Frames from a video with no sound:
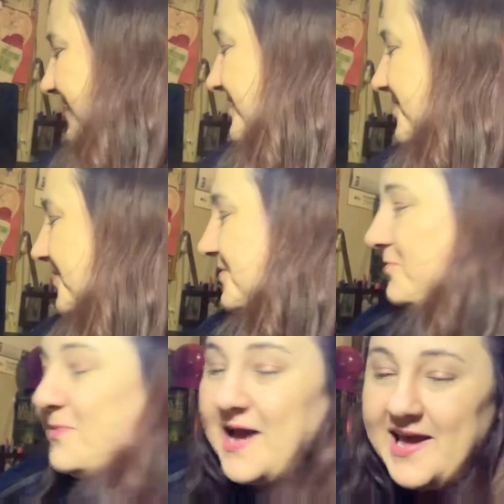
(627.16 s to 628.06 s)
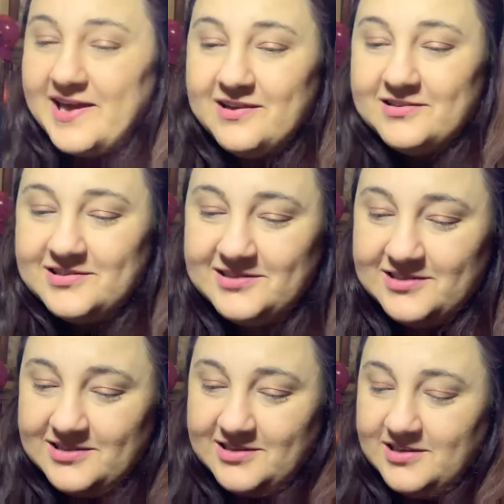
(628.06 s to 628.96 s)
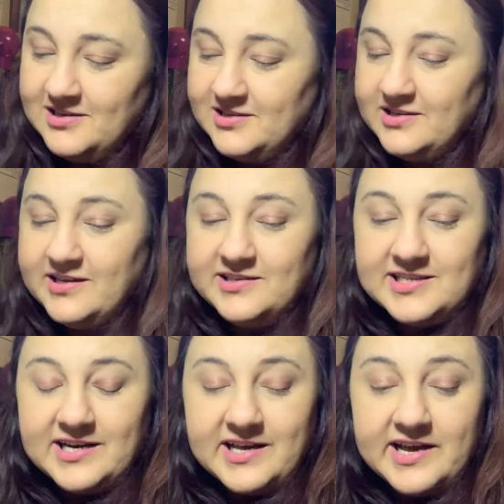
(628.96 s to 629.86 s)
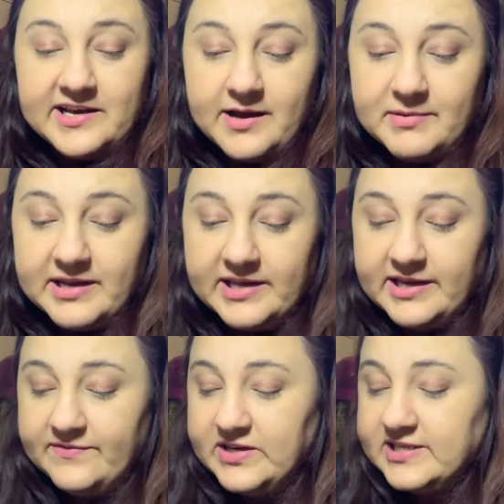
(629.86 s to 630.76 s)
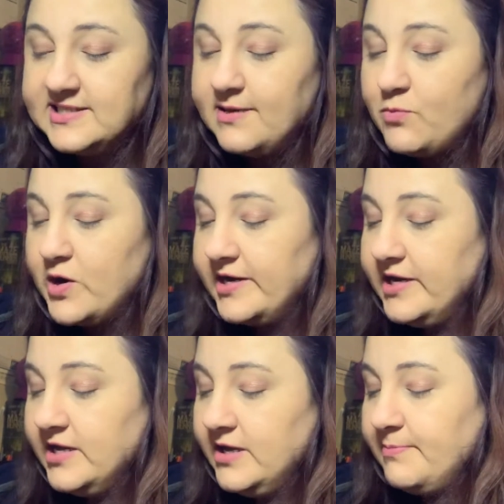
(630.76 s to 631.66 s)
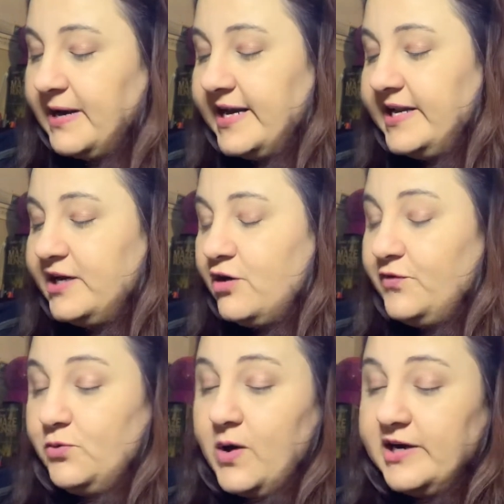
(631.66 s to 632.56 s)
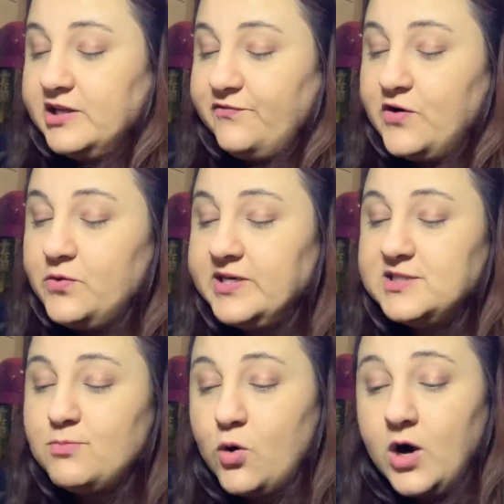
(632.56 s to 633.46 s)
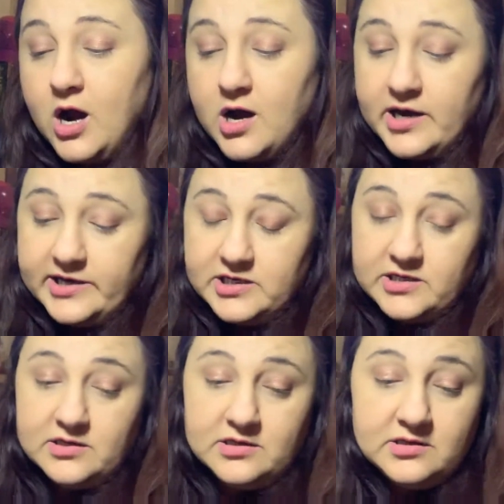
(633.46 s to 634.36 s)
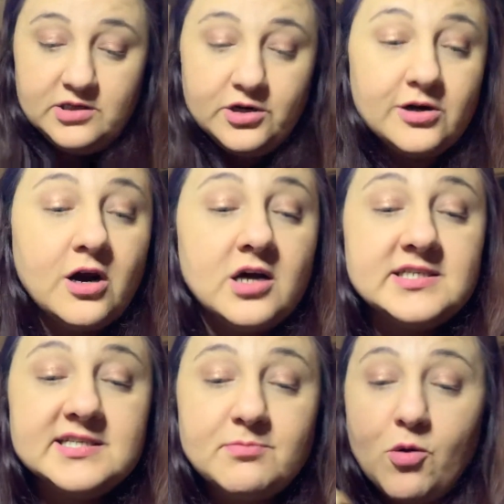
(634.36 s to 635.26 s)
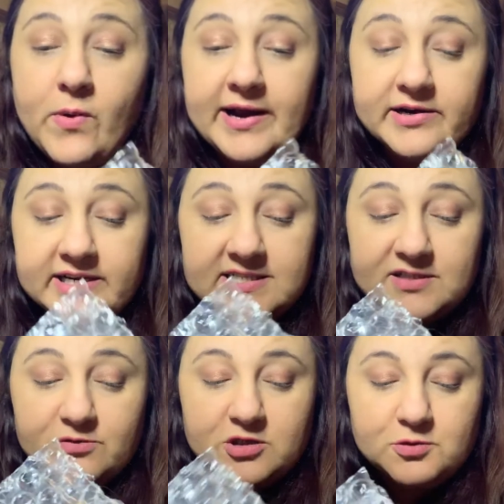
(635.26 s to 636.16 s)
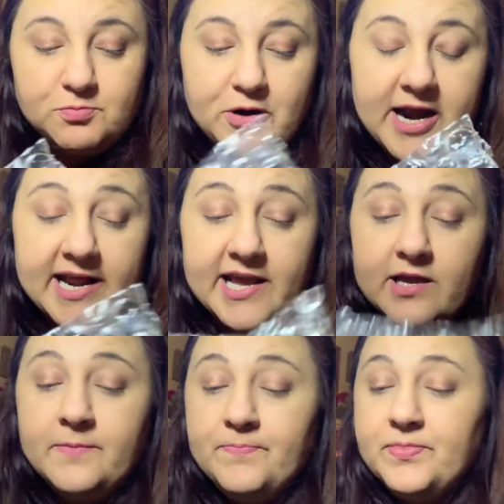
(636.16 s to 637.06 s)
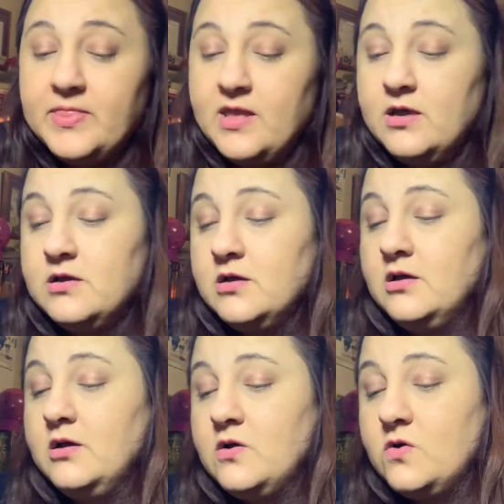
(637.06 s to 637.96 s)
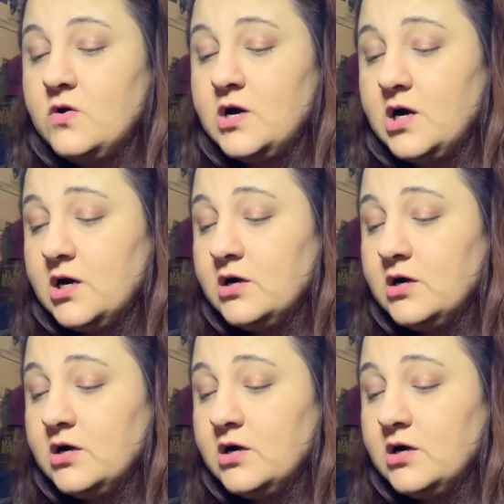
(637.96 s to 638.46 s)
so either way, it's going to end up getting given to someone. But I didn't know if you wanted to focus more on your autism awareness spreading or